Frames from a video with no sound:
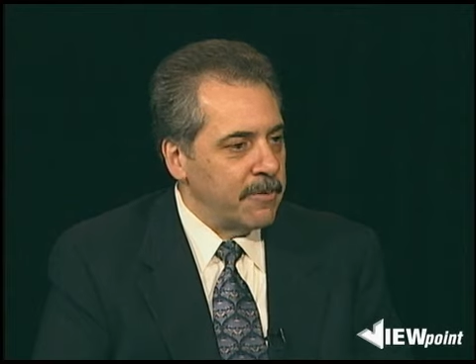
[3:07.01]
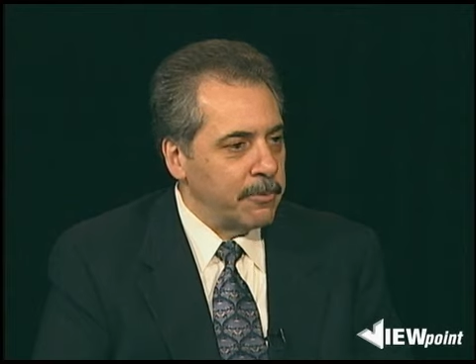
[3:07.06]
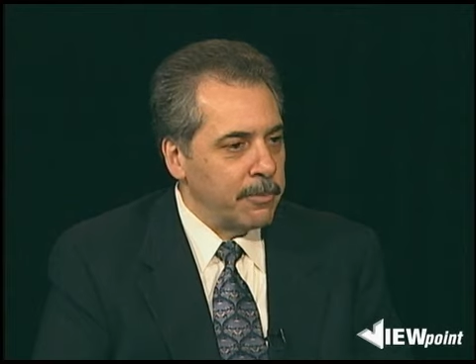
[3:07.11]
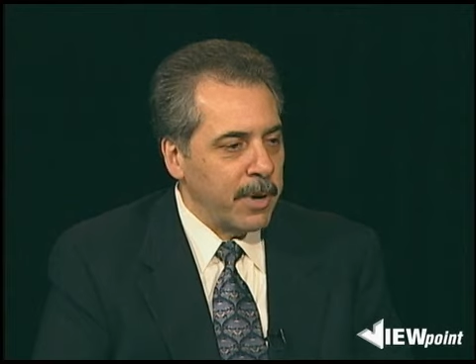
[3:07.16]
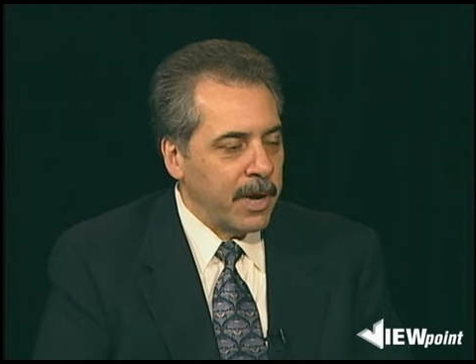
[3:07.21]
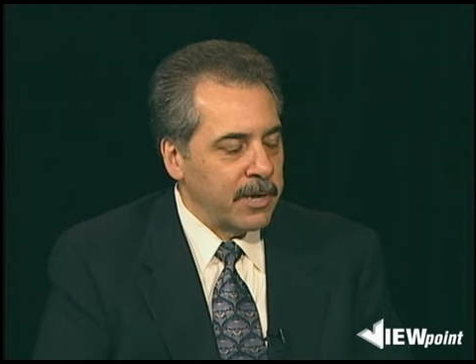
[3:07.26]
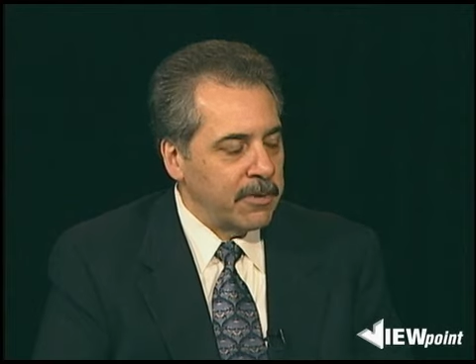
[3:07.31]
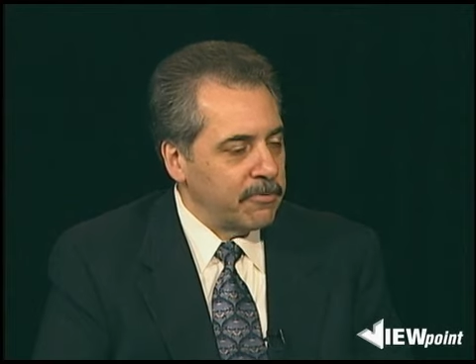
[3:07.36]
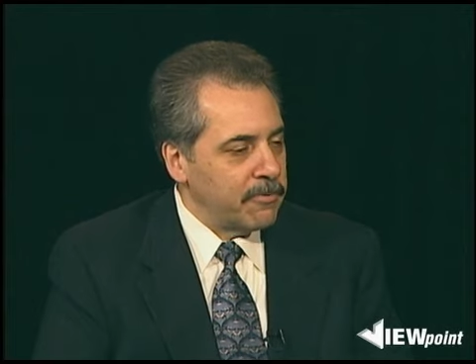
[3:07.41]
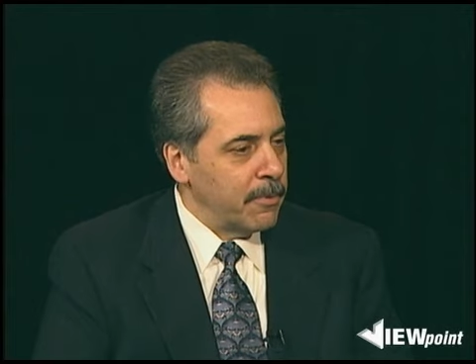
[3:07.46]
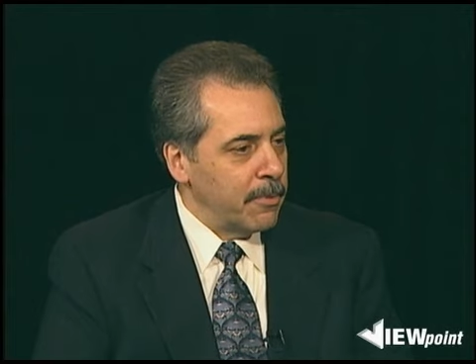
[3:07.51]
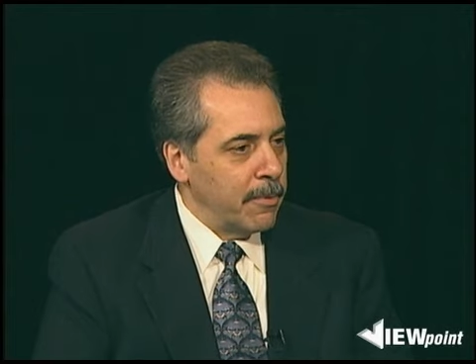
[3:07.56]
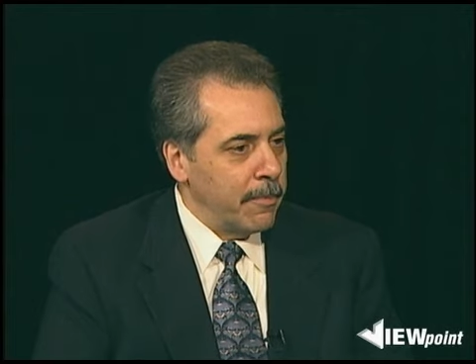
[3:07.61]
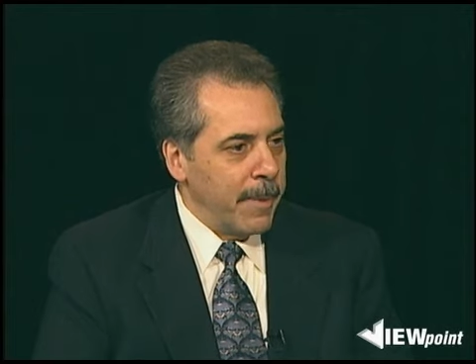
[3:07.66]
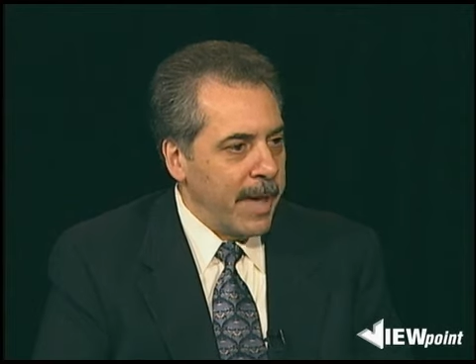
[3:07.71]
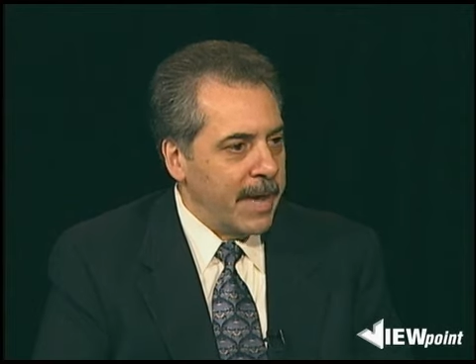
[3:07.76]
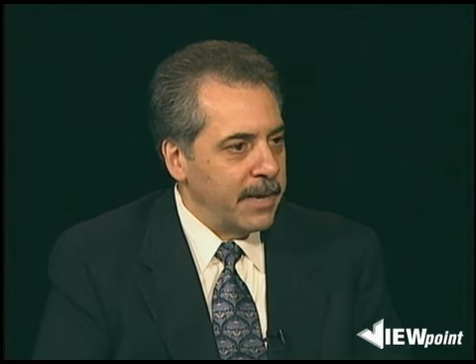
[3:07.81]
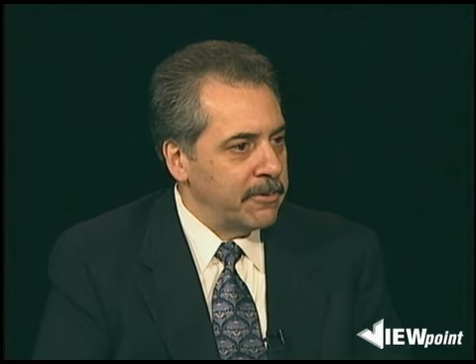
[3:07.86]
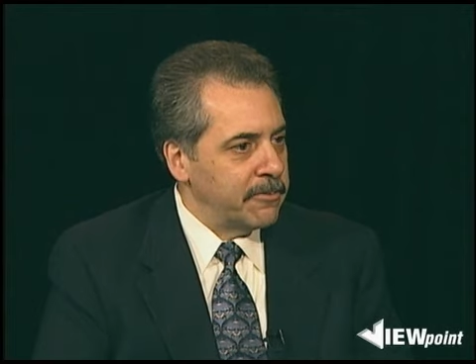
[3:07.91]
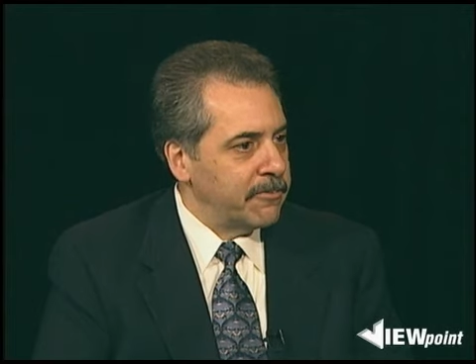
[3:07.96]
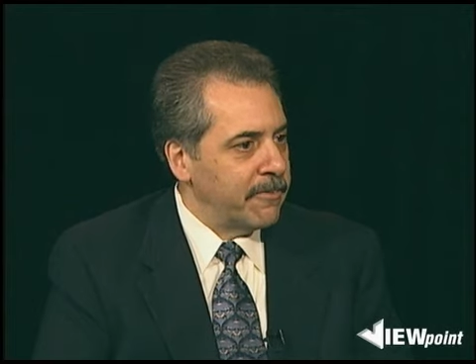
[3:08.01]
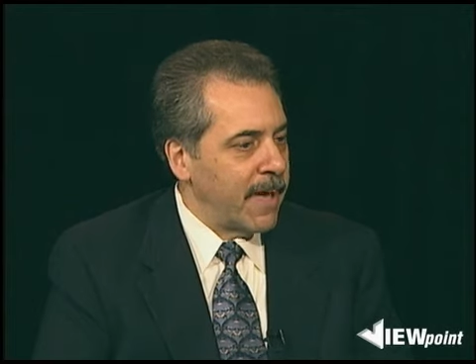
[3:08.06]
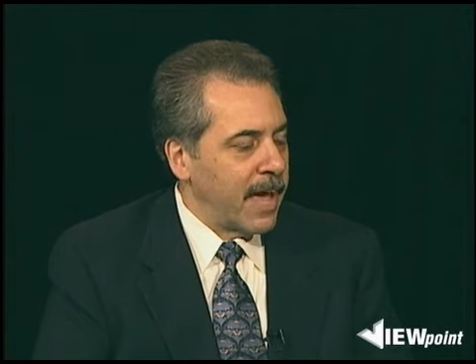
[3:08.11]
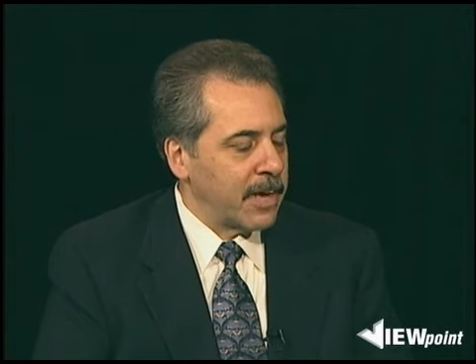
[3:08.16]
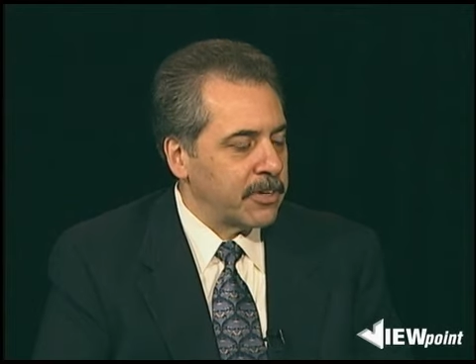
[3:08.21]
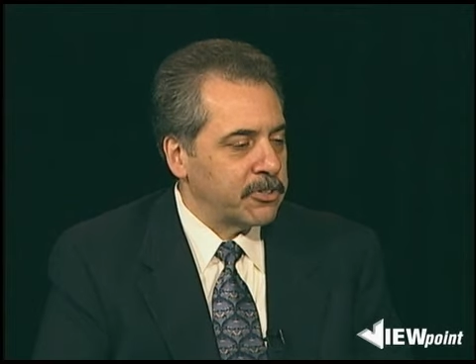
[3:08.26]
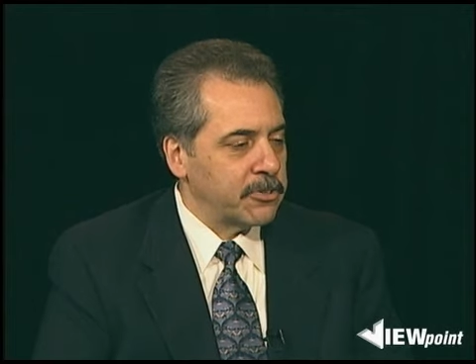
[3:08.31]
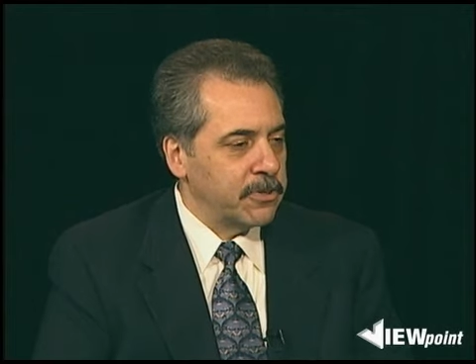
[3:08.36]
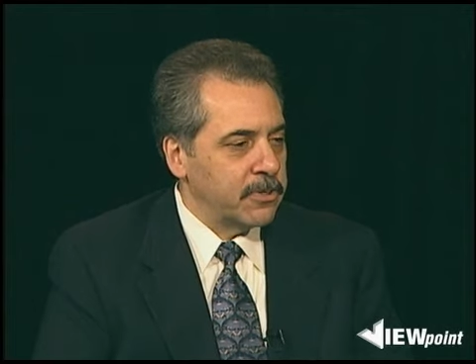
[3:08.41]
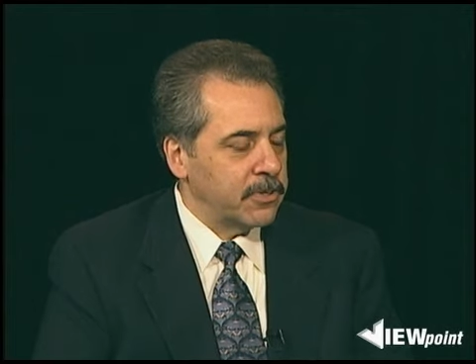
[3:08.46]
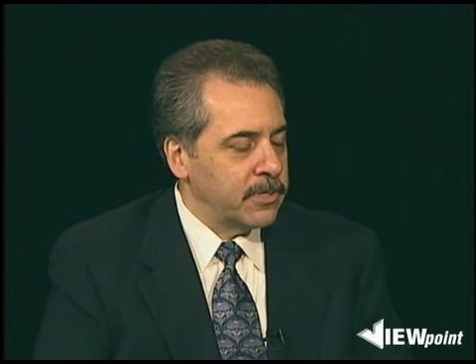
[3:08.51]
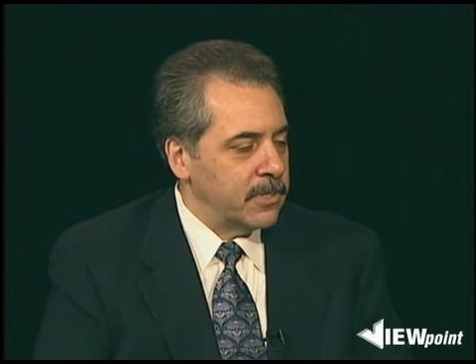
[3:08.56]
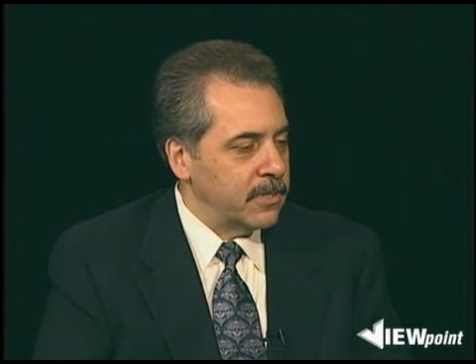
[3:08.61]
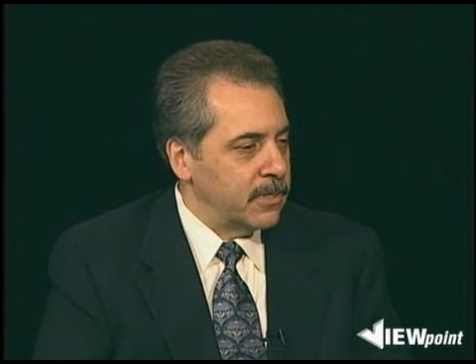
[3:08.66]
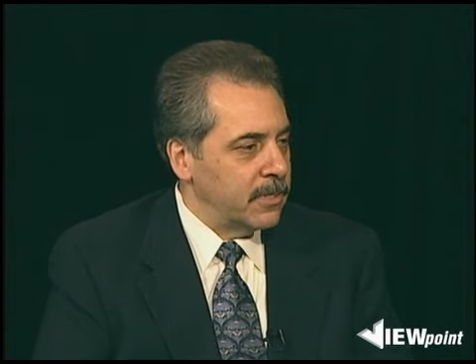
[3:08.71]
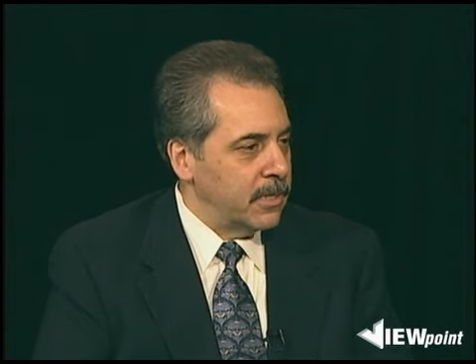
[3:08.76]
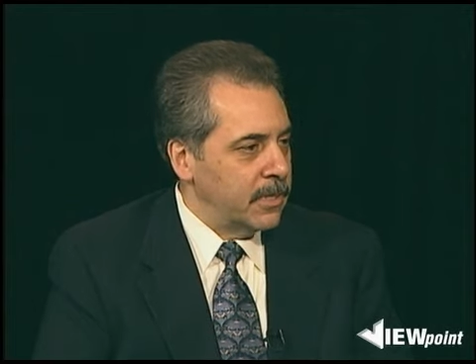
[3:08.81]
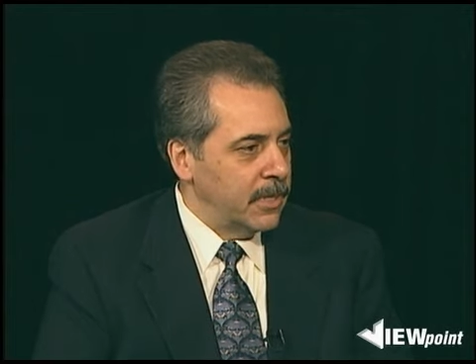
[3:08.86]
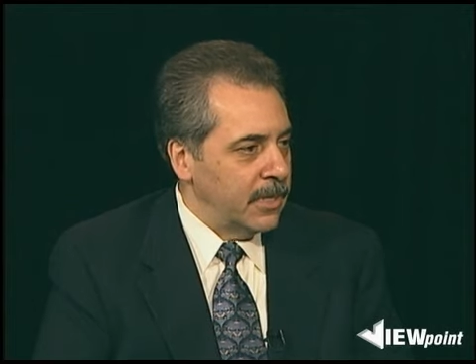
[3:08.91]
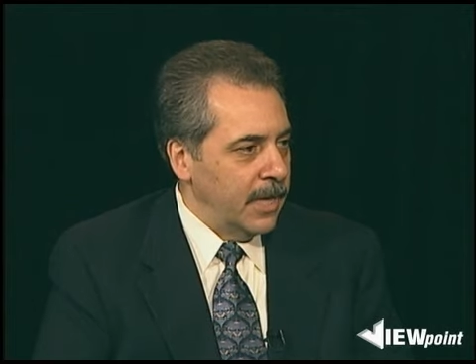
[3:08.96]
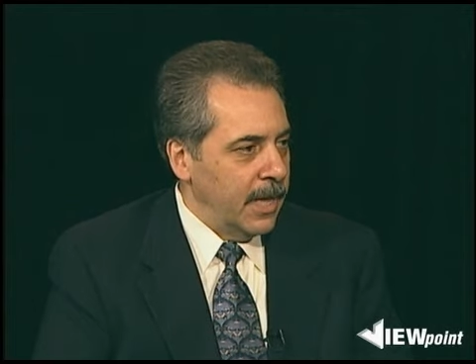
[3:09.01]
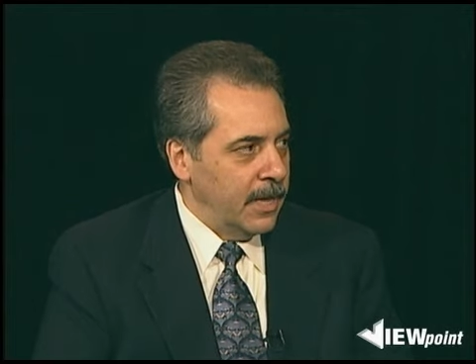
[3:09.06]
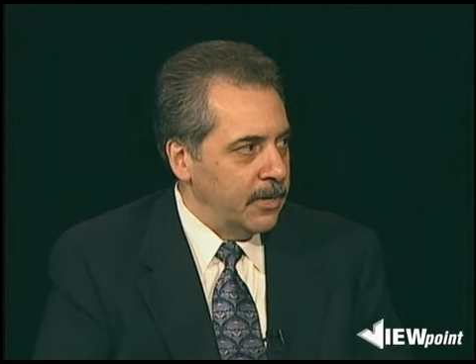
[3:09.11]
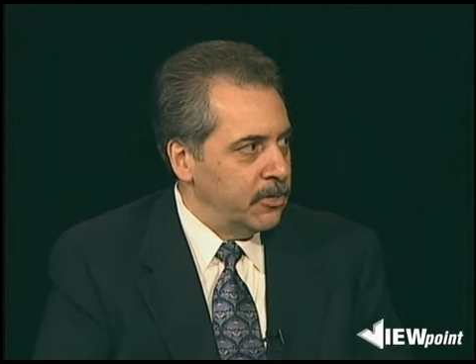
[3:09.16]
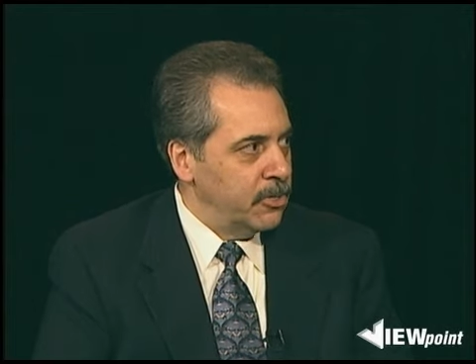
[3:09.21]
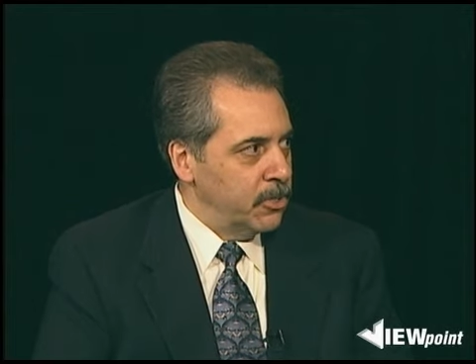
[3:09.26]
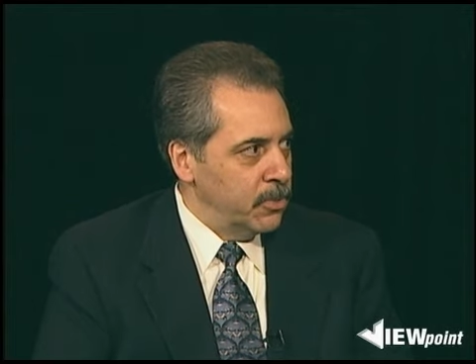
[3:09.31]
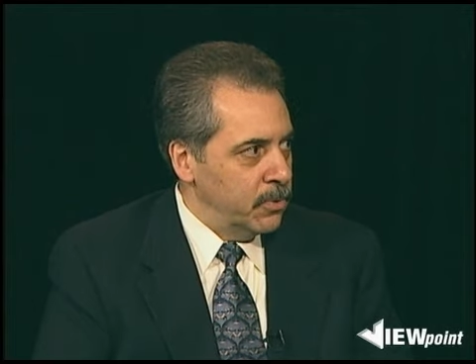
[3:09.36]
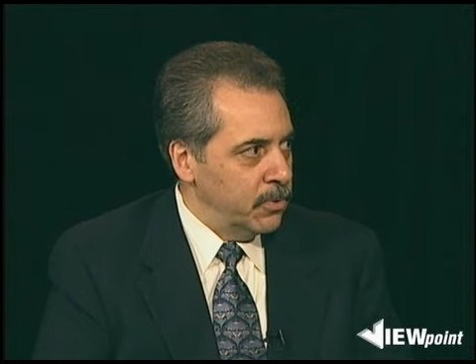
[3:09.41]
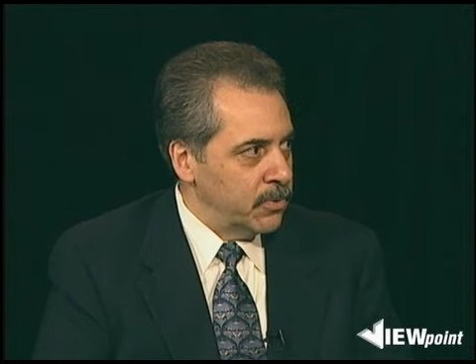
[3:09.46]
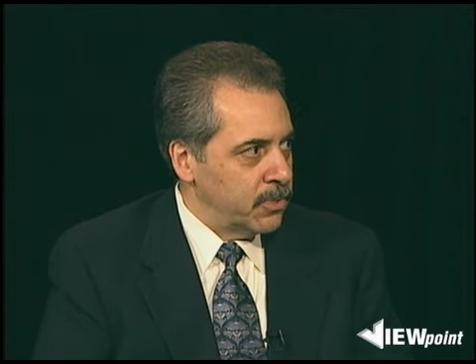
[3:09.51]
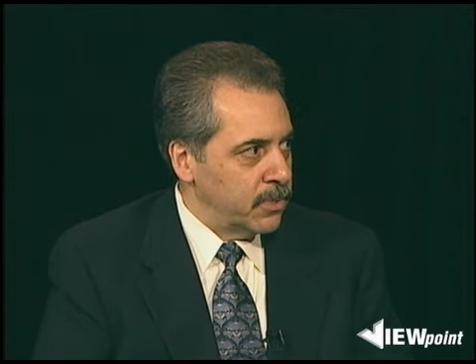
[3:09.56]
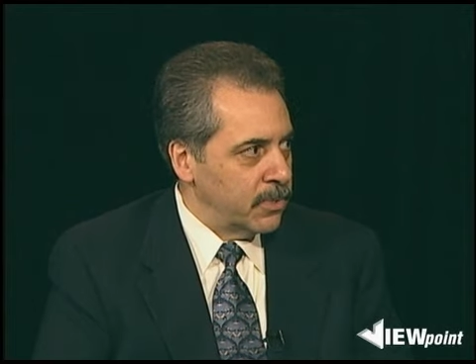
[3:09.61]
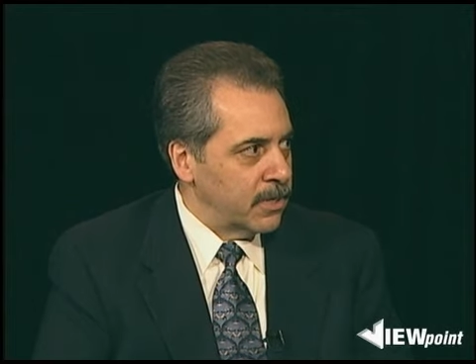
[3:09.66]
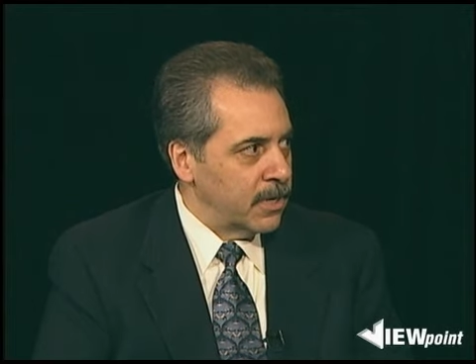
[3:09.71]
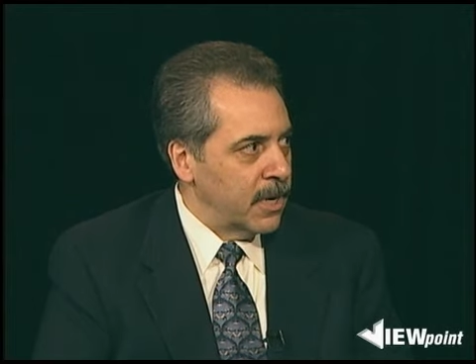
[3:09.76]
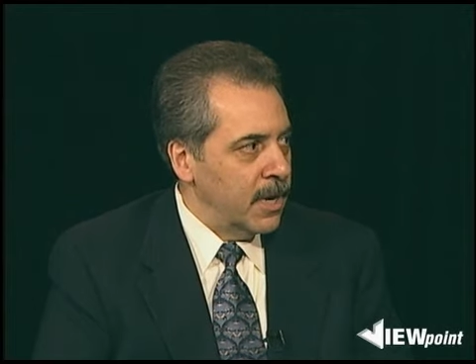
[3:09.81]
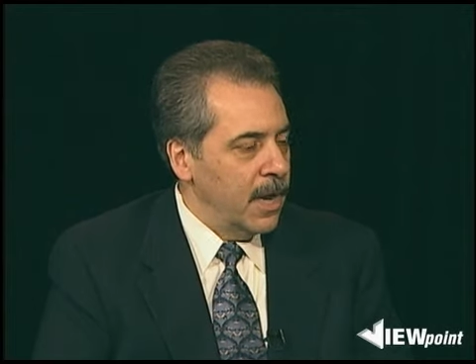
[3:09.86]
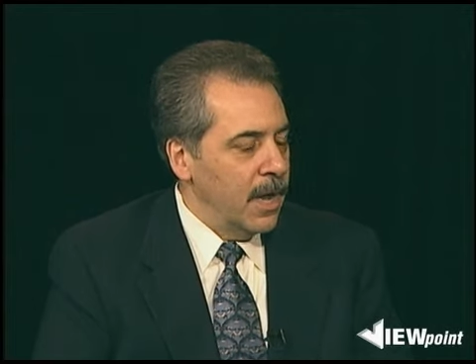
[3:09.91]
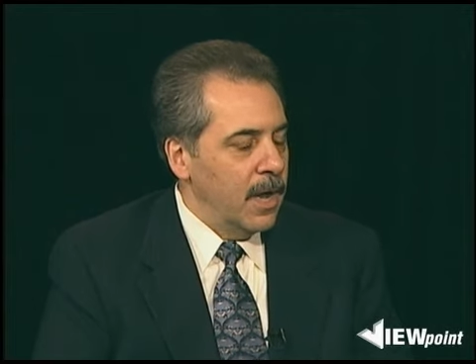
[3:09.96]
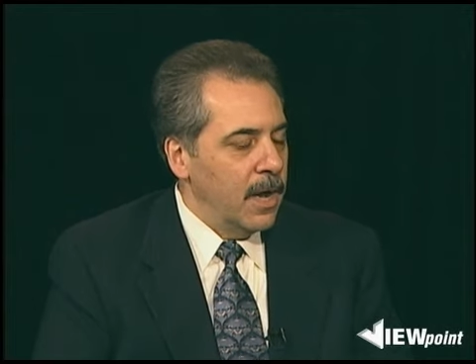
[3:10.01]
everybody from the manufacturer to the end user.